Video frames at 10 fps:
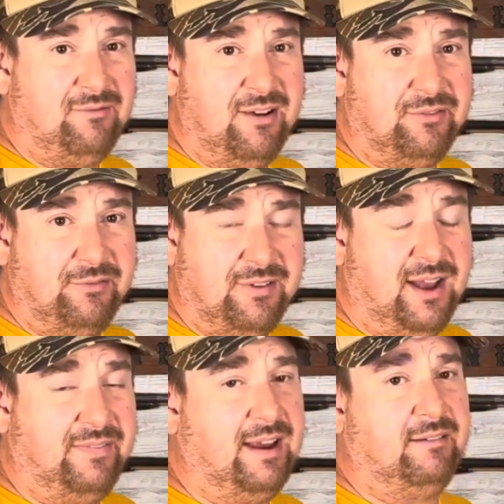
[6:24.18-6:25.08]
residue is
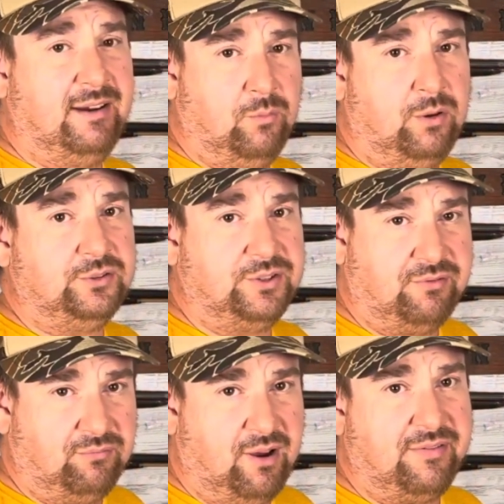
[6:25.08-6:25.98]
on there, it will just
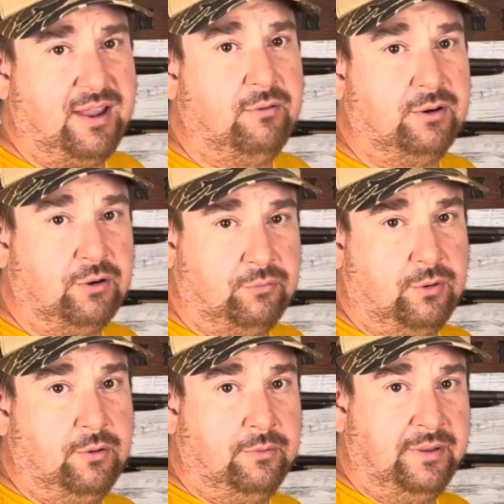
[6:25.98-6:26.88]
rust out and
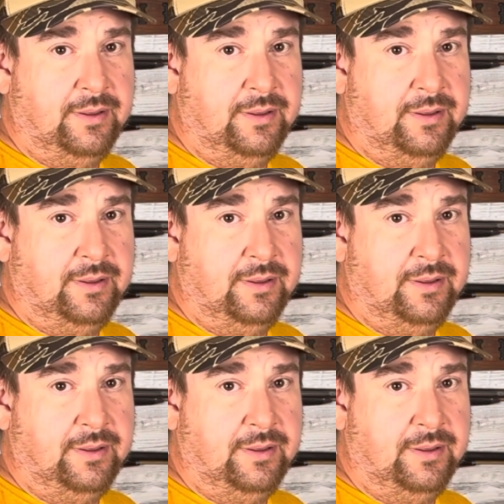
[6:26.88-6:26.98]
corrode.